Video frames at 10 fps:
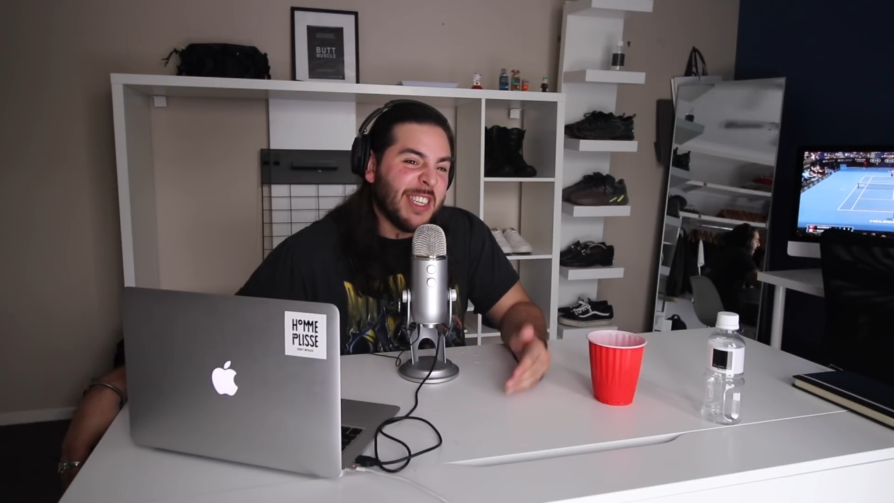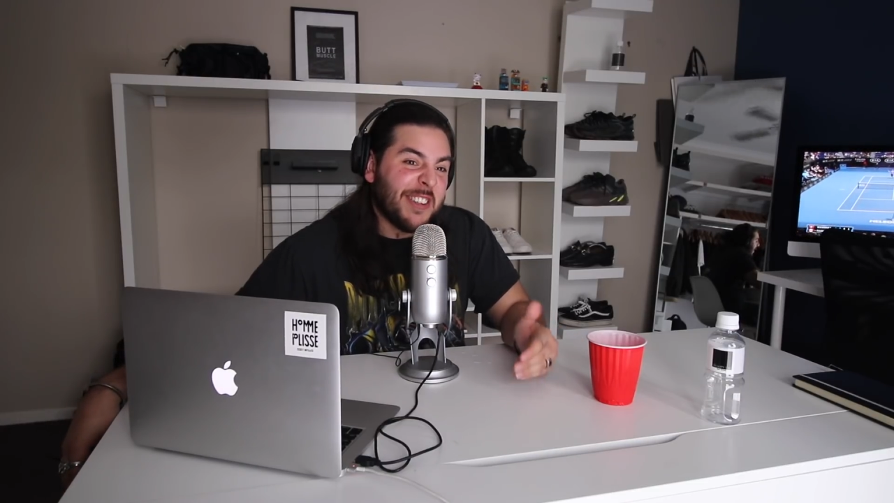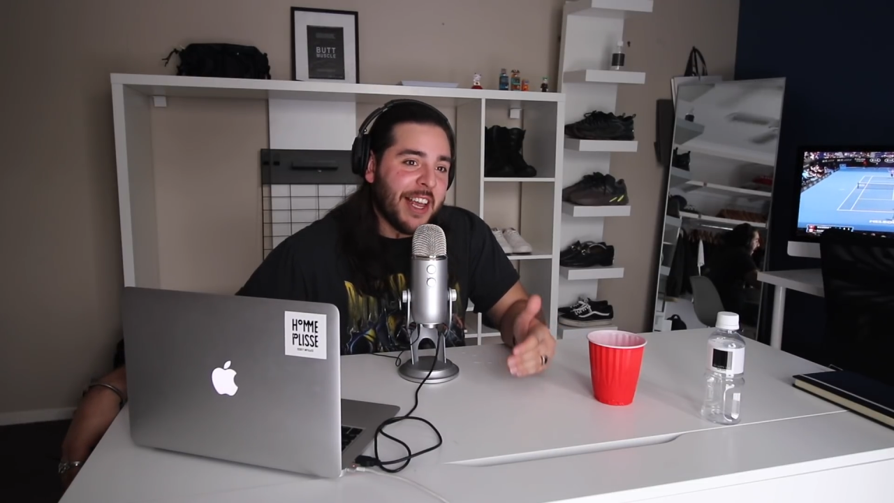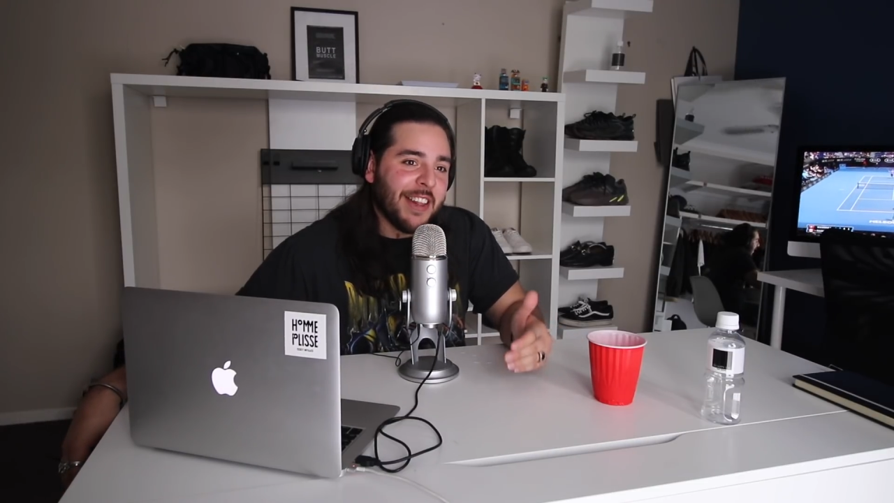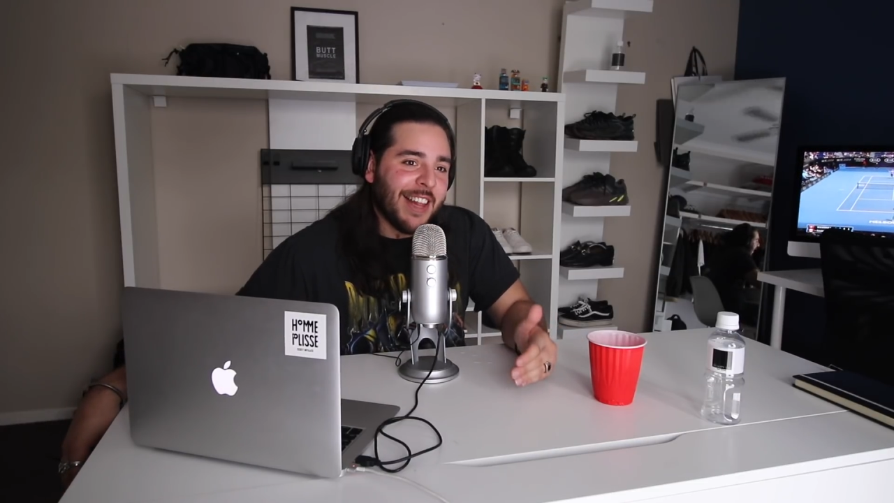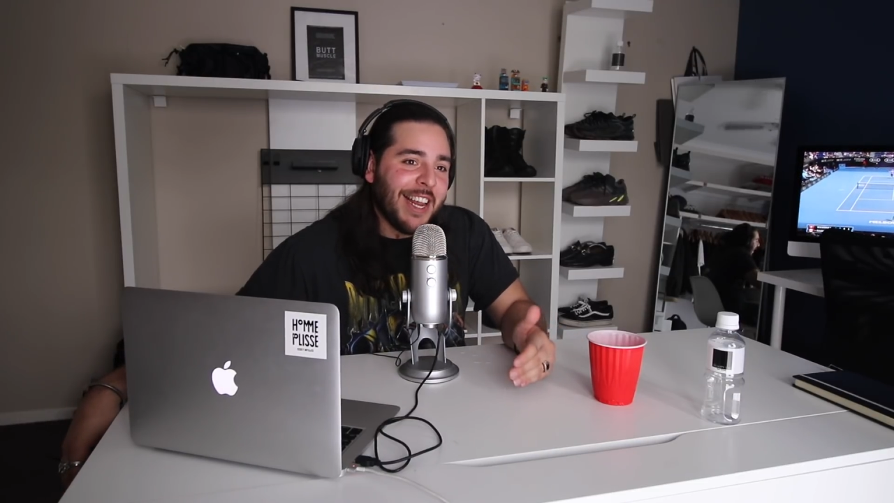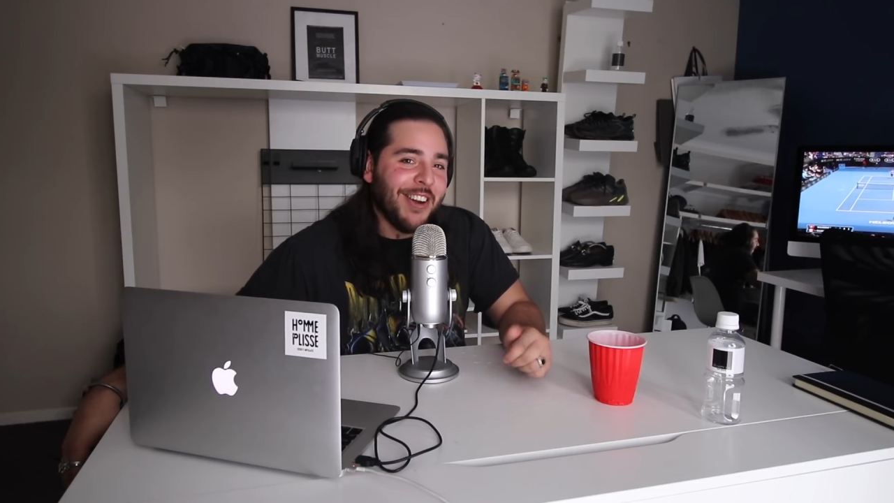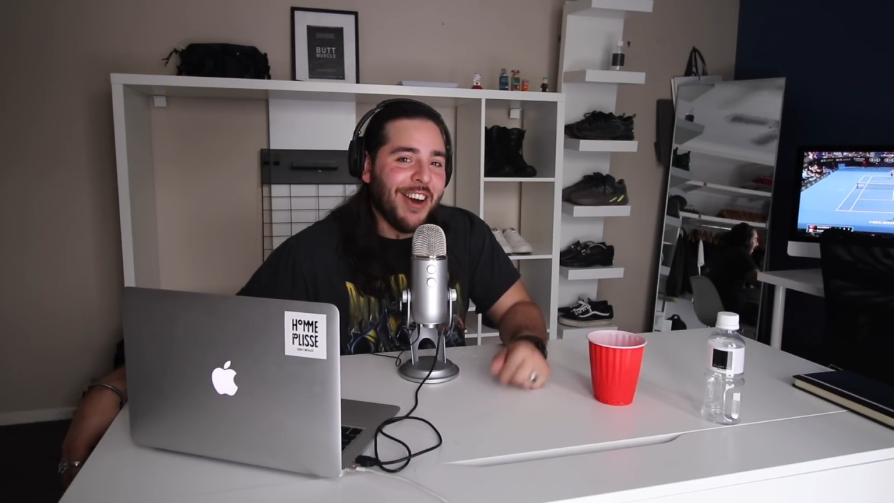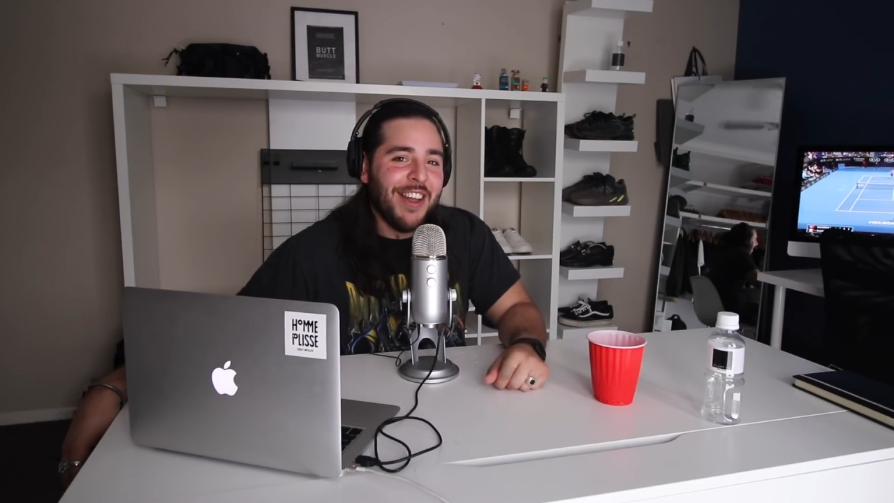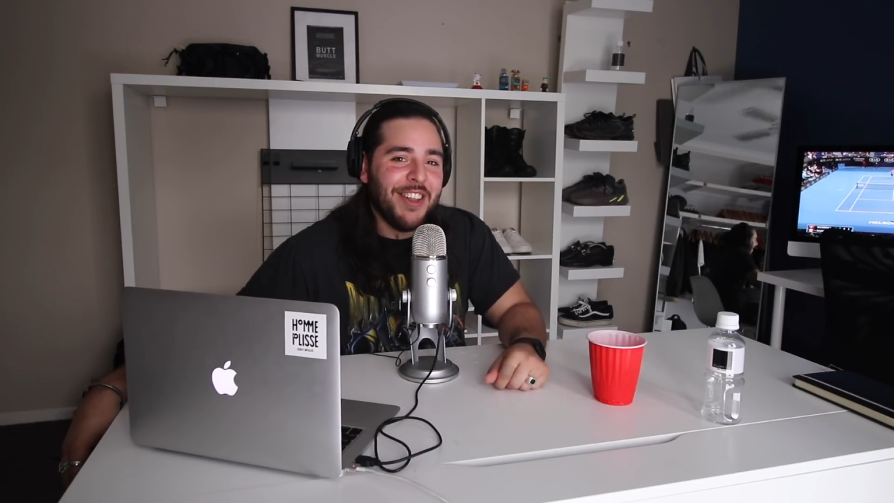Let's get
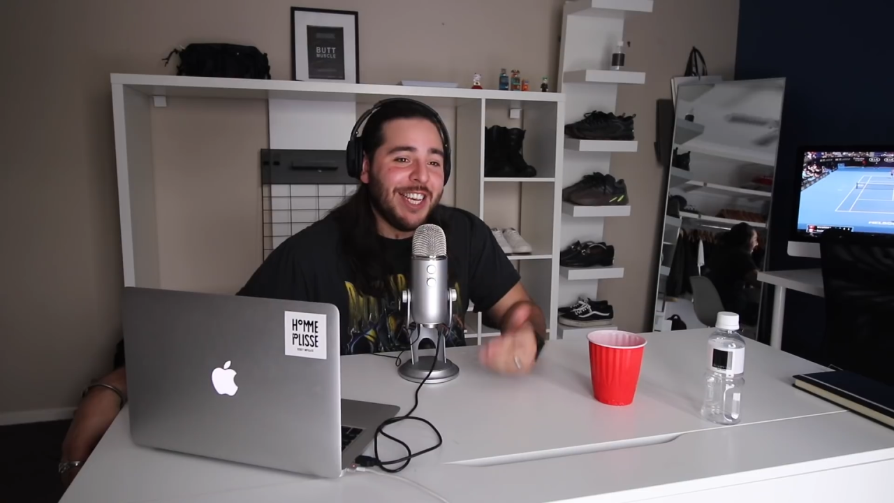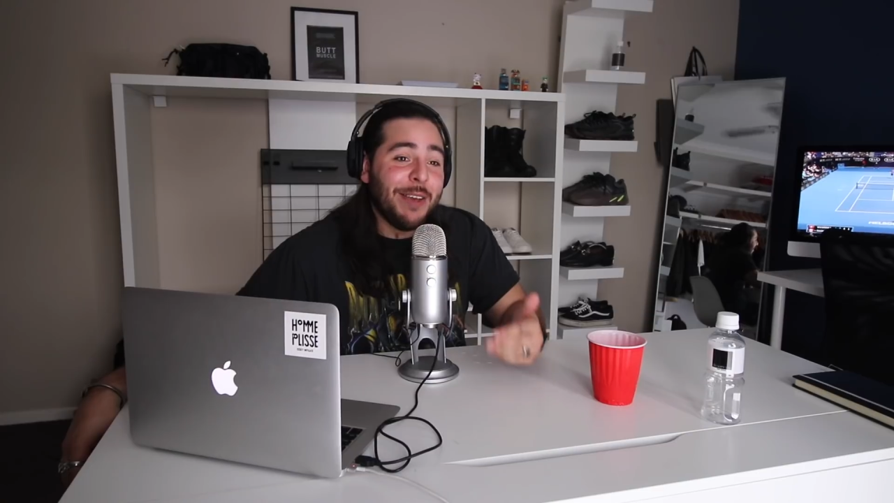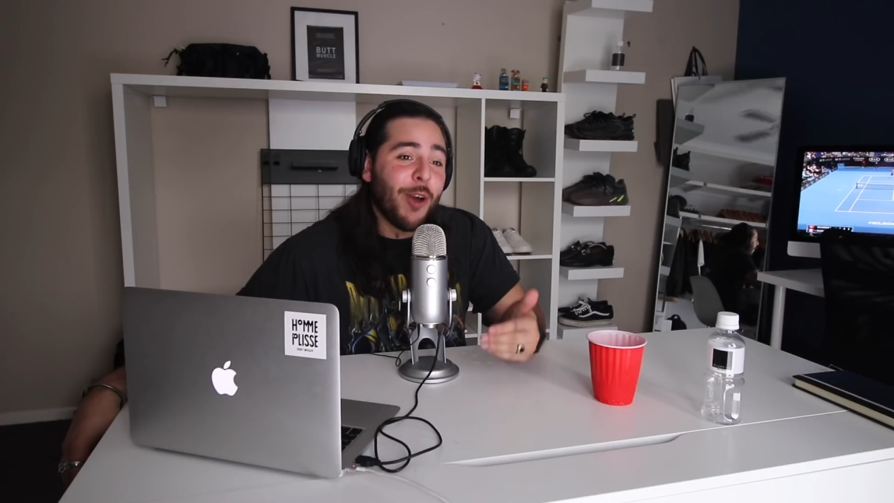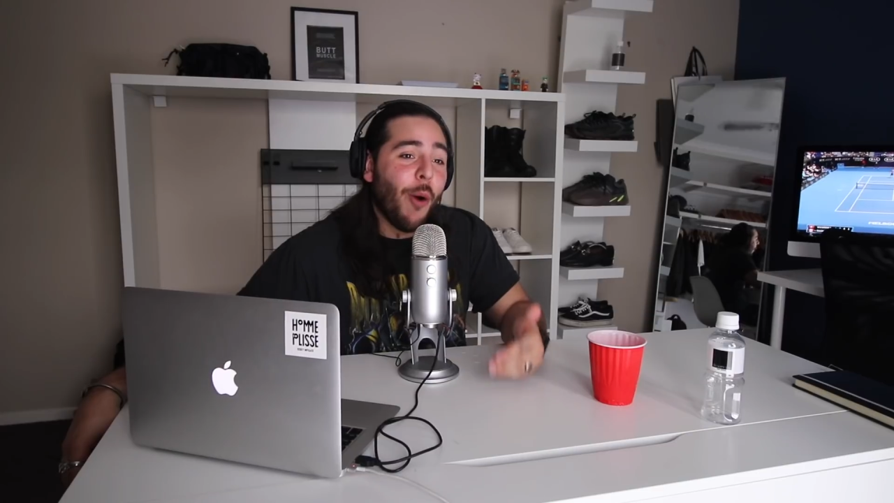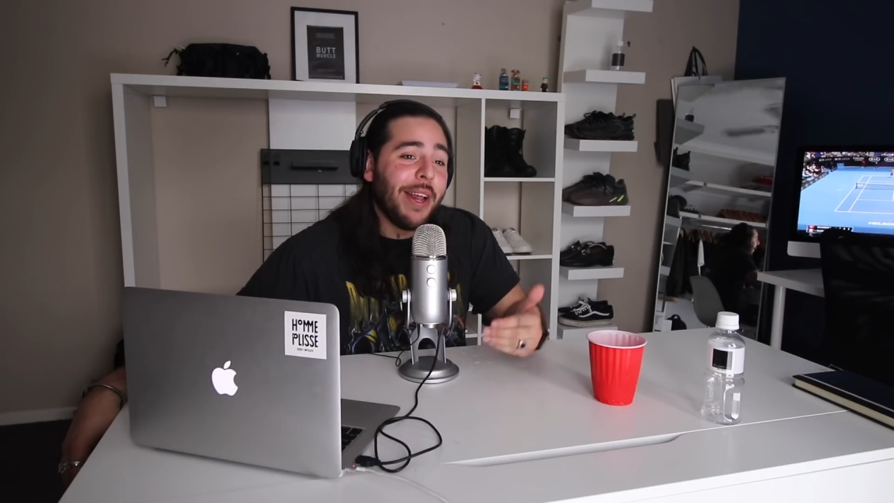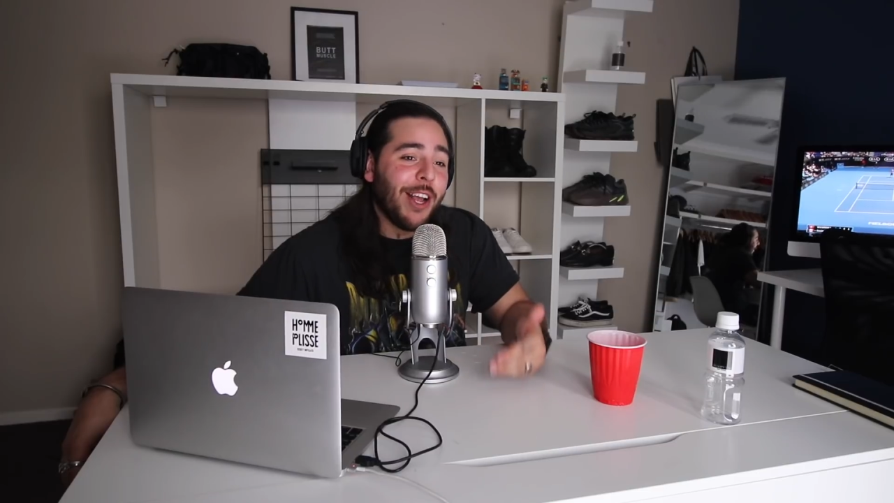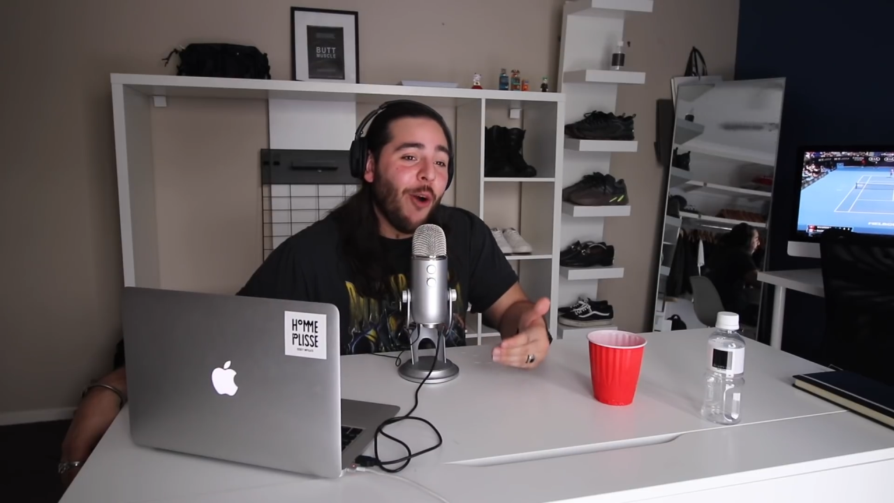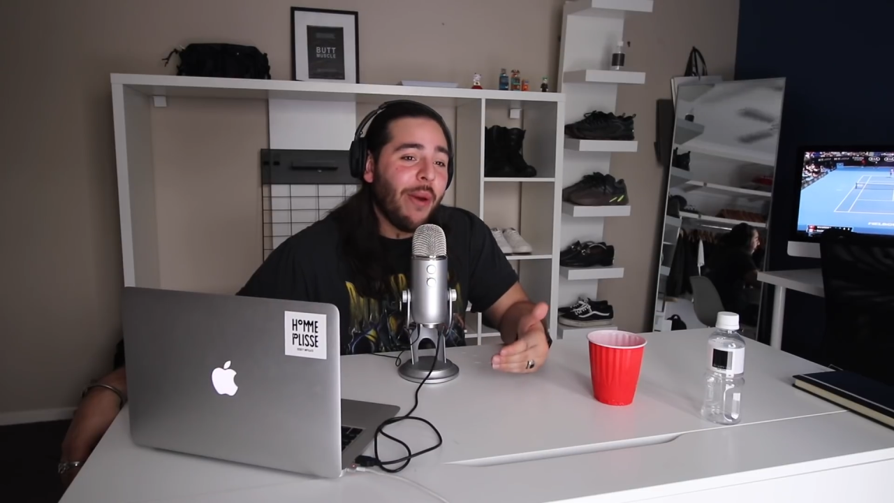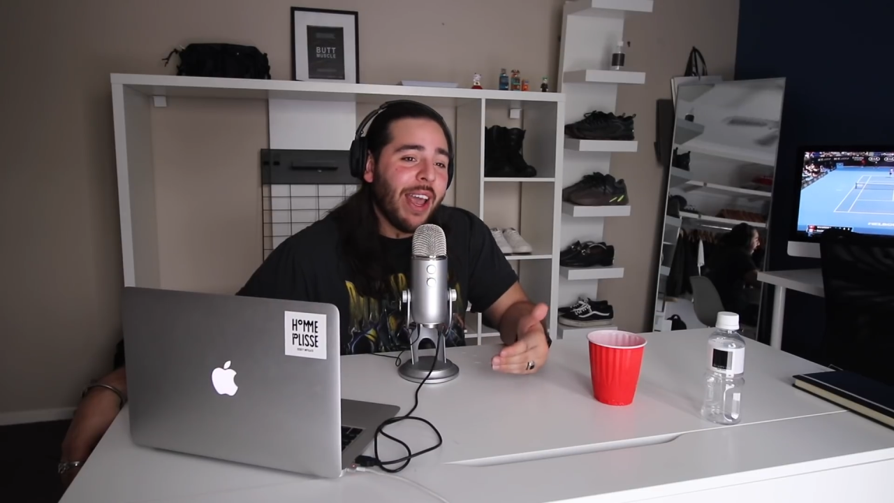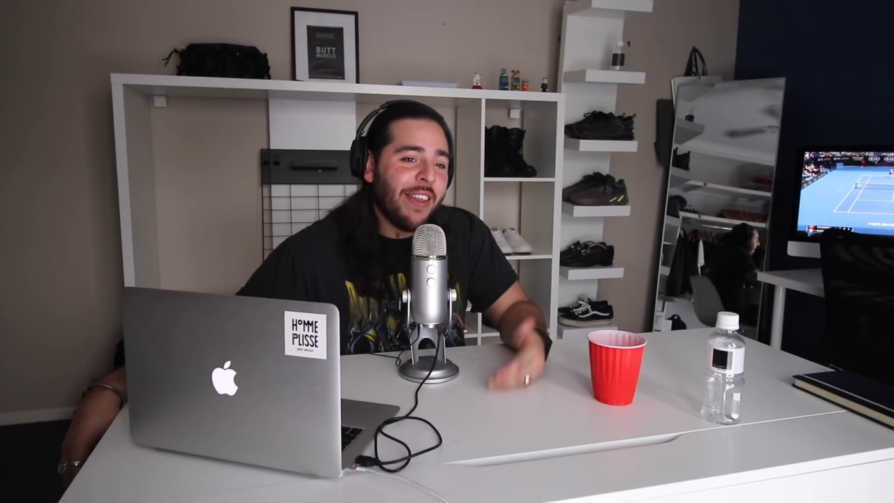leaner. And then you keep going and
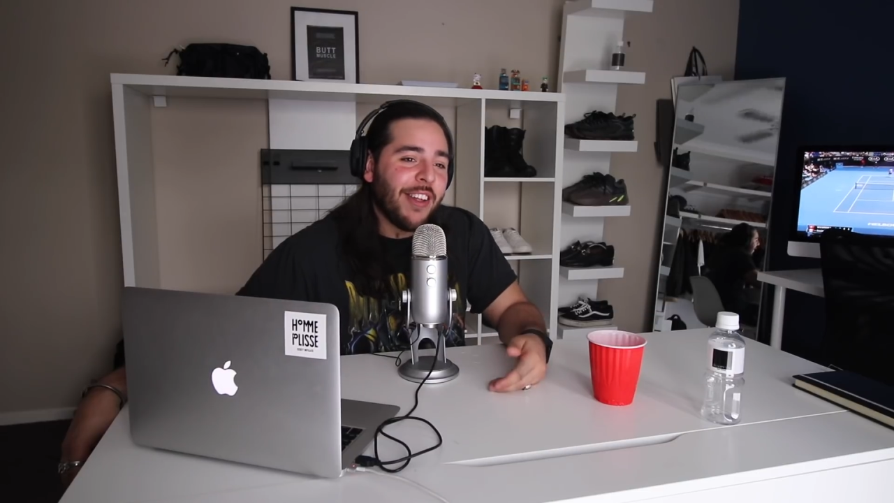going,